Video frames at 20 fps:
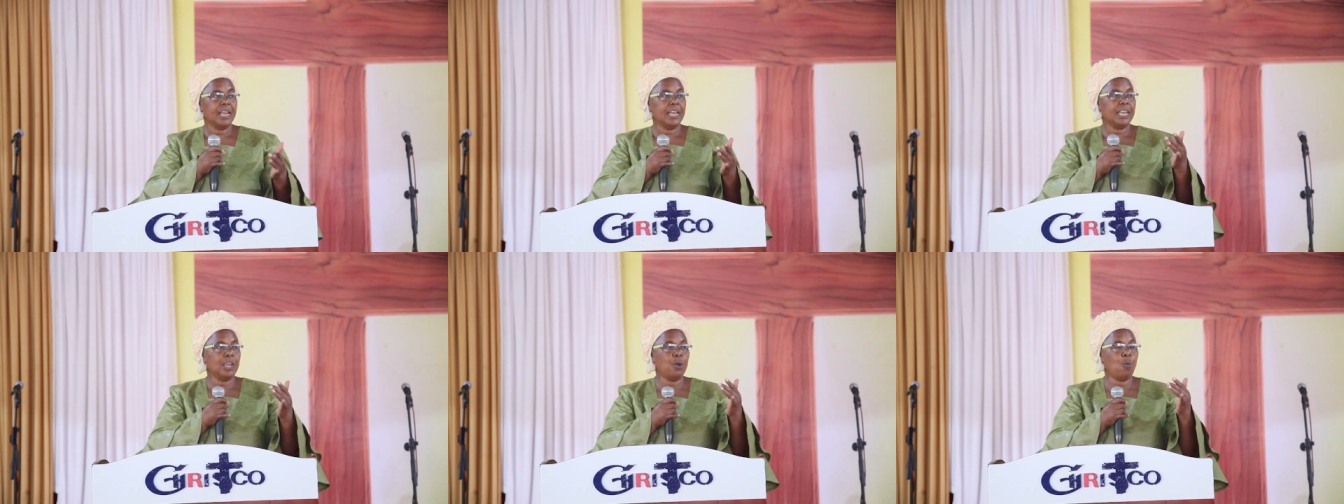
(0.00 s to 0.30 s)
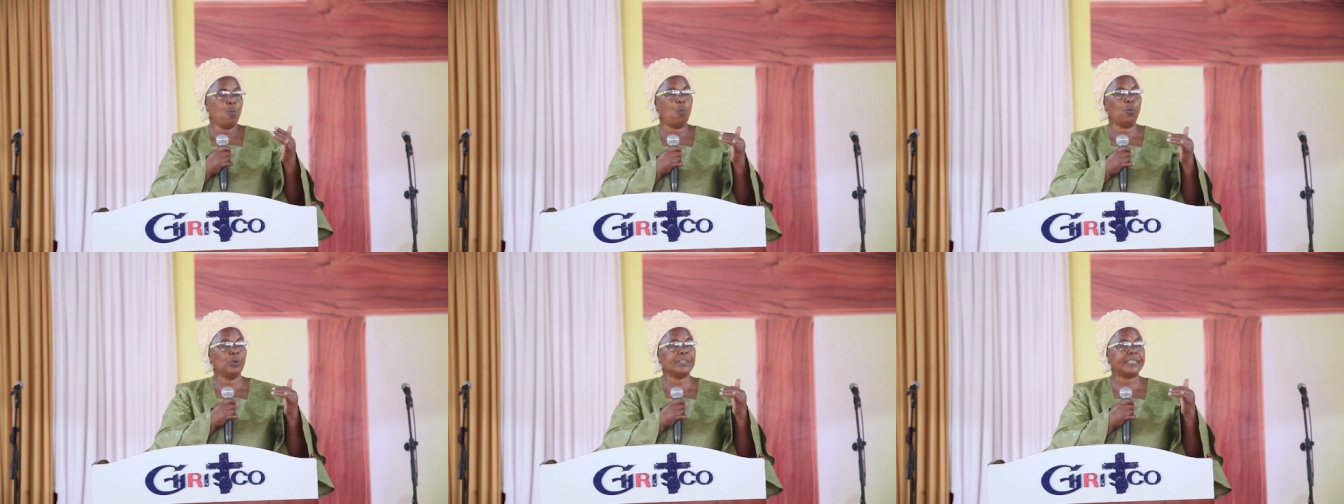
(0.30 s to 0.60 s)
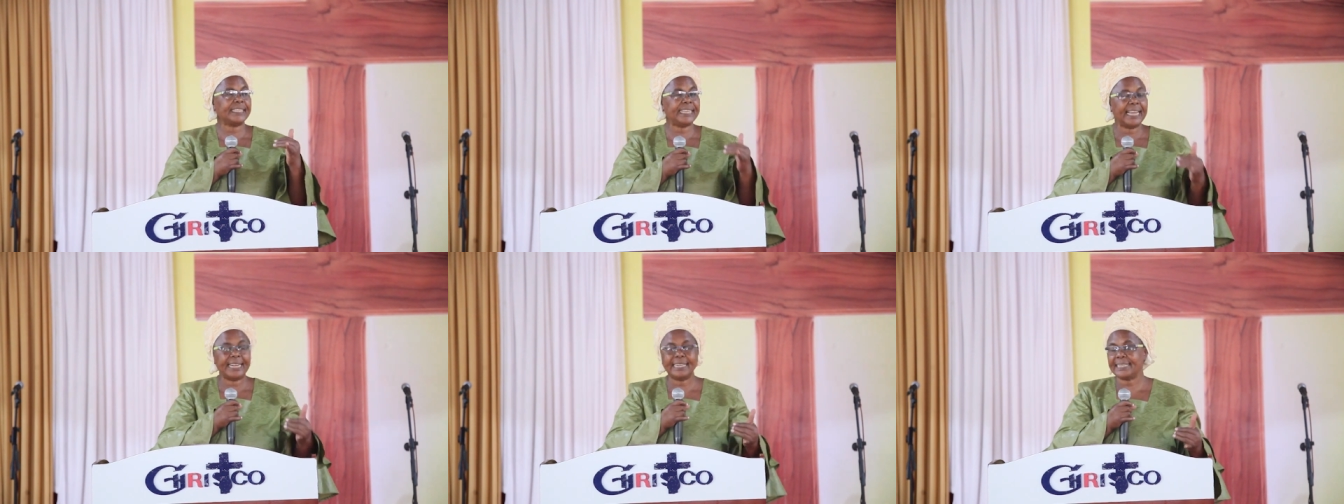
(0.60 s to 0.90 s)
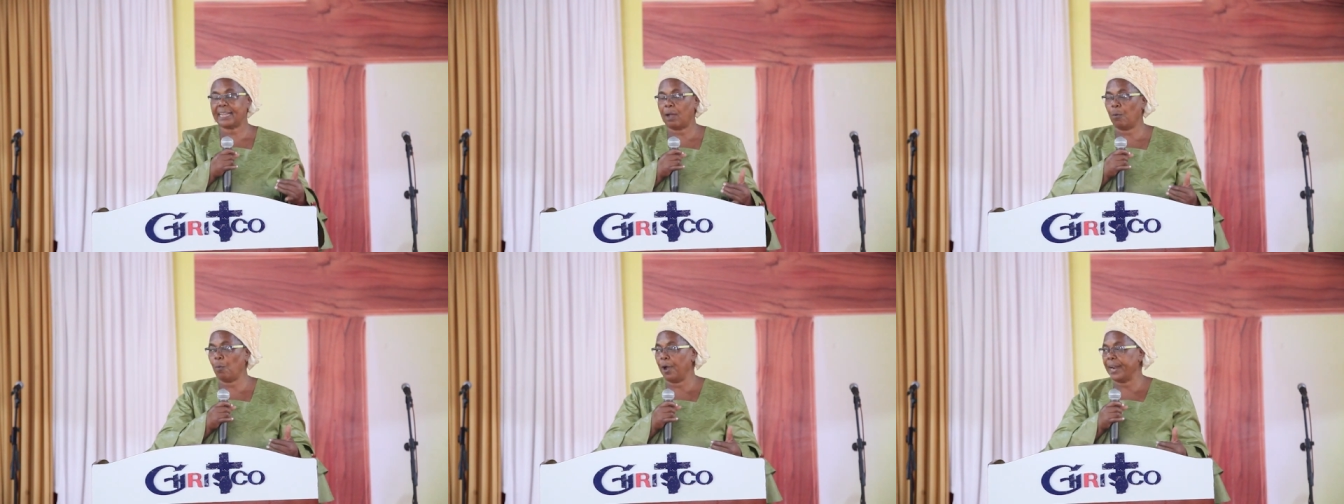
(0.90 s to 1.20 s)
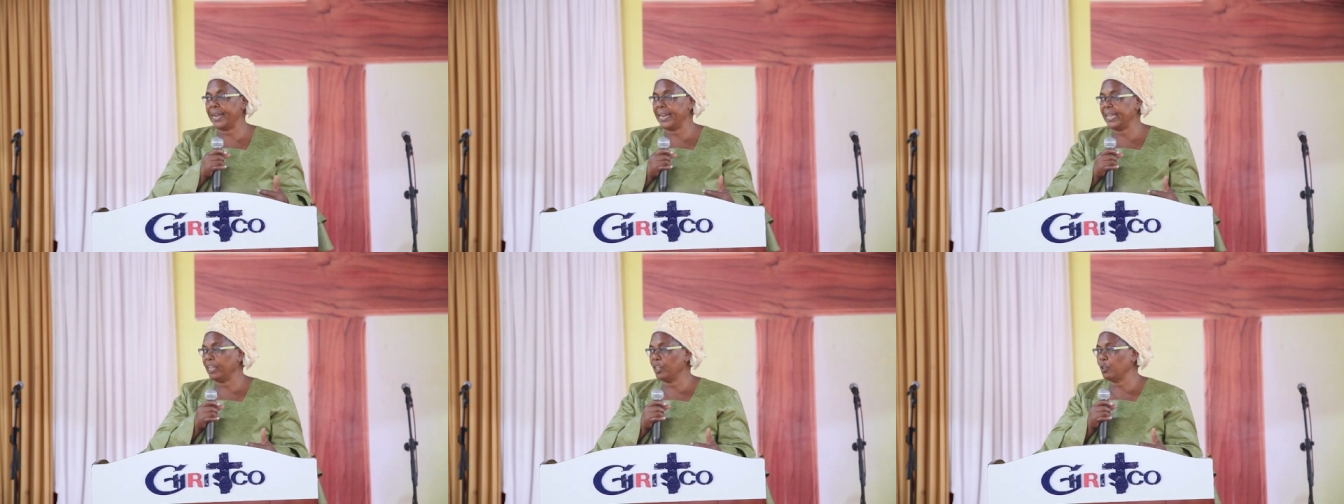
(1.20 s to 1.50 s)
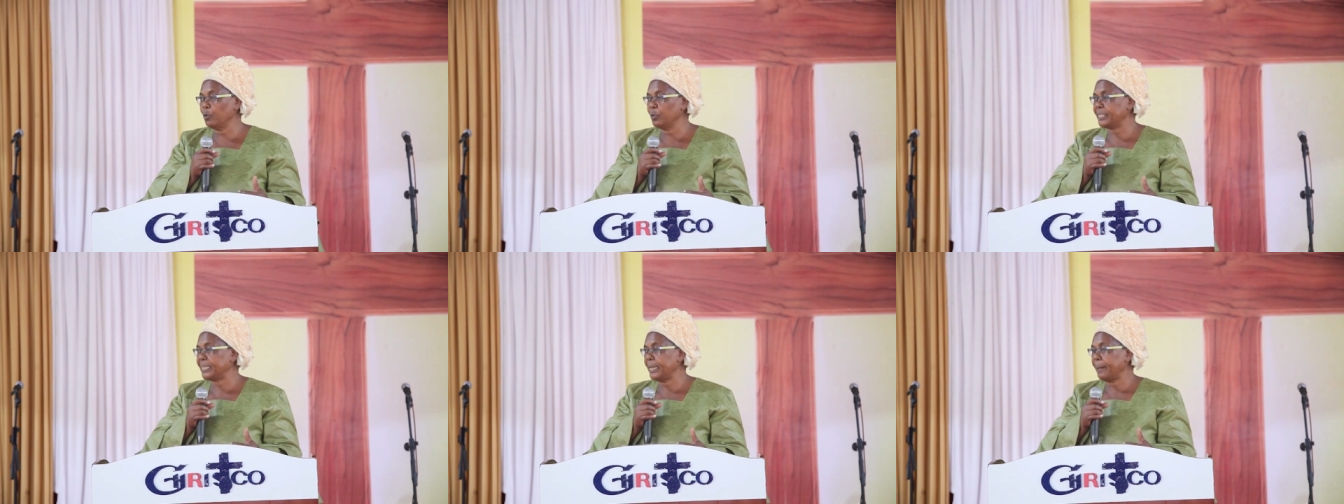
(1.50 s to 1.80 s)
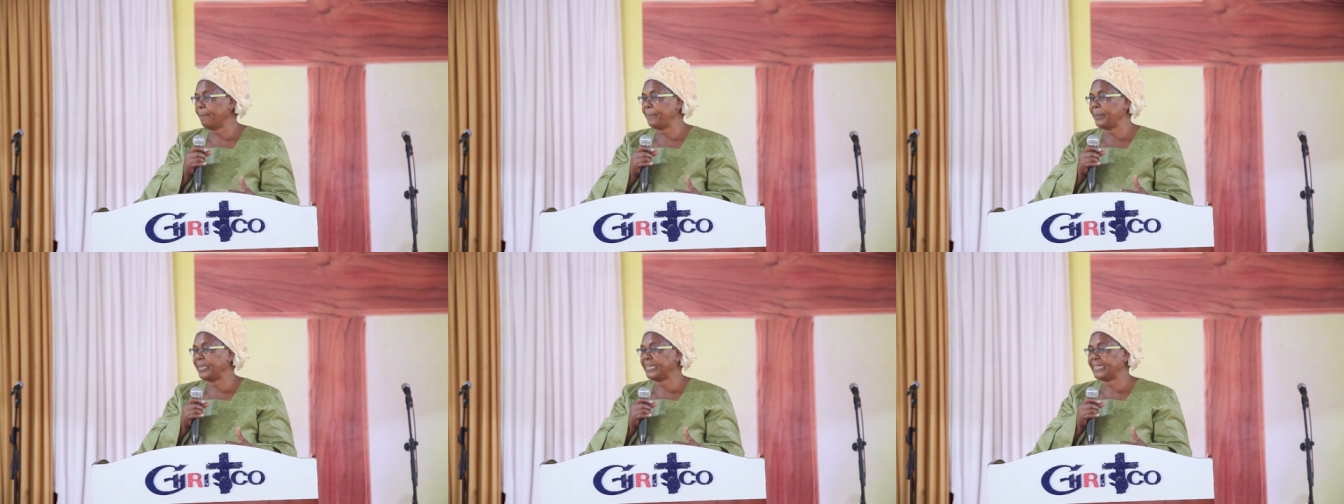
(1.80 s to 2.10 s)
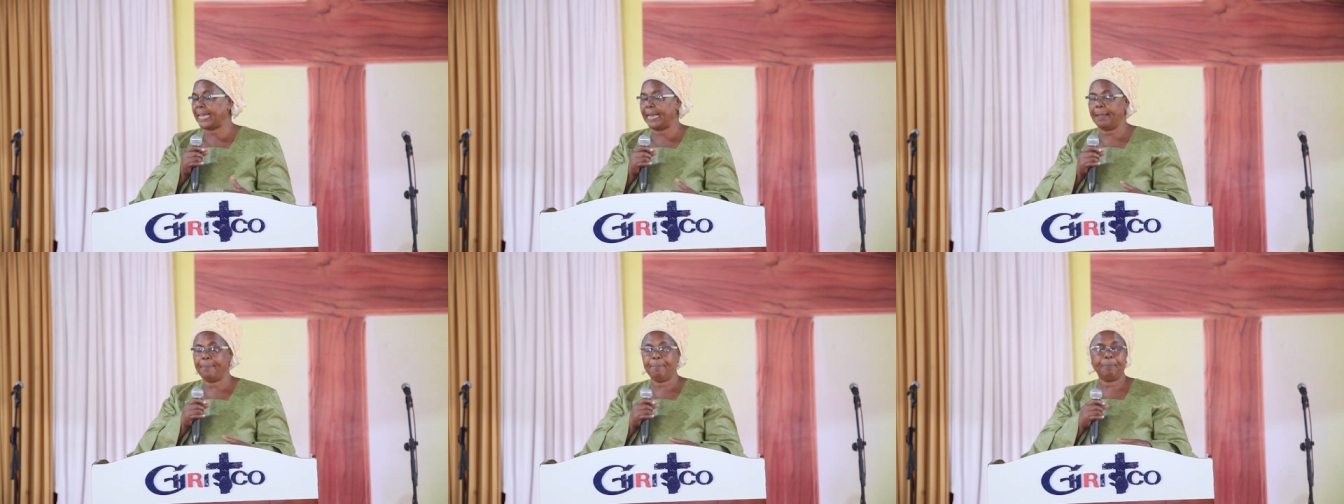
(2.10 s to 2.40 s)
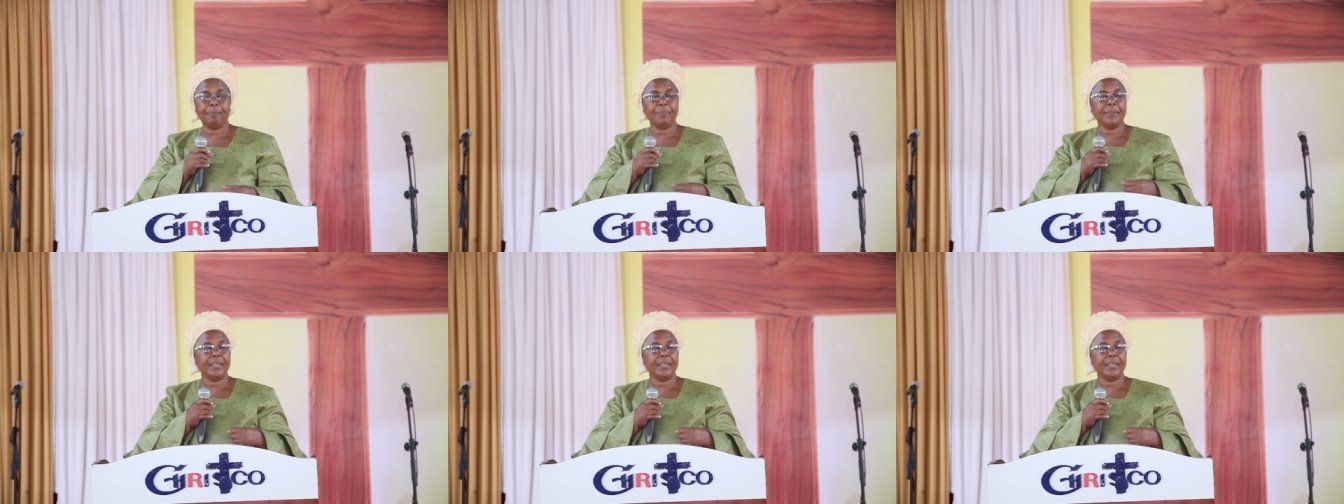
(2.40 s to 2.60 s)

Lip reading: He sent a warning using Peter.